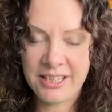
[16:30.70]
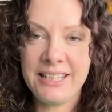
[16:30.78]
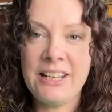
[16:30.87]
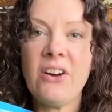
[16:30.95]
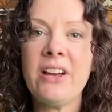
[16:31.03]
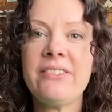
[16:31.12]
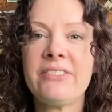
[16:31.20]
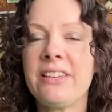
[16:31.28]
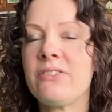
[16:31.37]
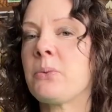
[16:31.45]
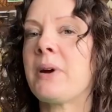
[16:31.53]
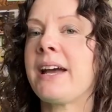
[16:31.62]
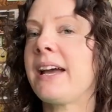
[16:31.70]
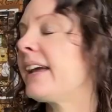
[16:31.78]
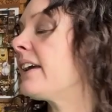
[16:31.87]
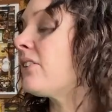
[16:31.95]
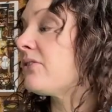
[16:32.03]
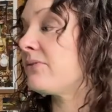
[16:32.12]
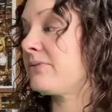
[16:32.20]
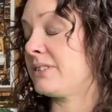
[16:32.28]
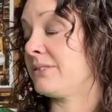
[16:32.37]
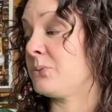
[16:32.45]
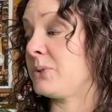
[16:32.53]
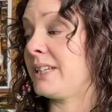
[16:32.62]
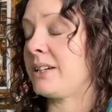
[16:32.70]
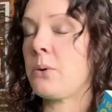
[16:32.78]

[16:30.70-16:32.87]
live giveaway. I'm winning